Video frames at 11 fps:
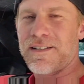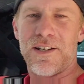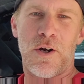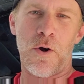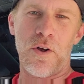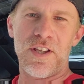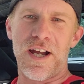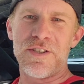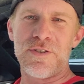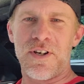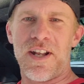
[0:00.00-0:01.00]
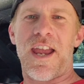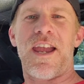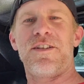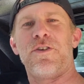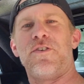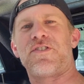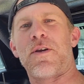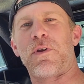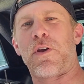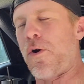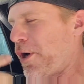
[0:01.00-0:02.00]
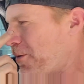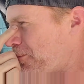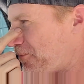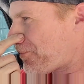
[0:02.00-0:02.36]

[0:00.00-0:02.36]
holding on to it and doing some recording.